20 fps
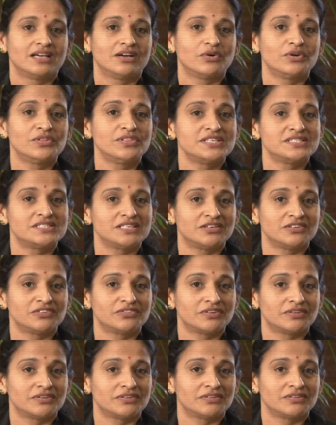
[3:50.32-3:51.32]
On these in
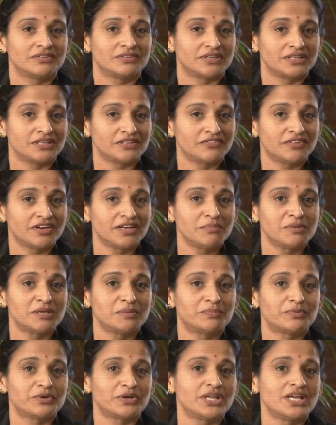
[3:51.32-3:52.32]

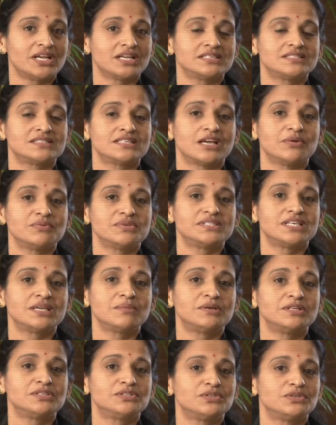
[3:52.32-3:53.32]
incredible products, I was
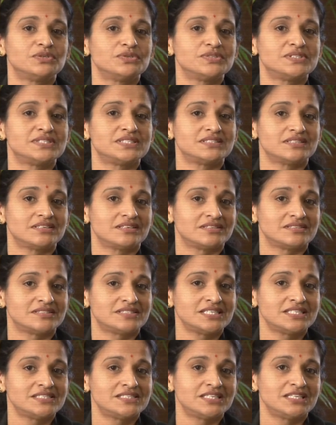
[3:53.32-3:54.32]
able to lose
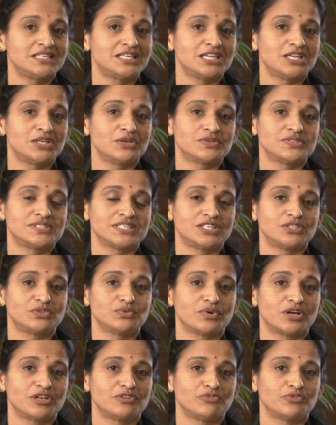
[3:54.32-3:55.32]
16 kilos in
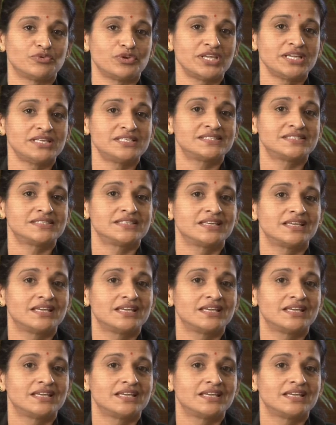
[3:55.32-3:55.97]
12 weeks.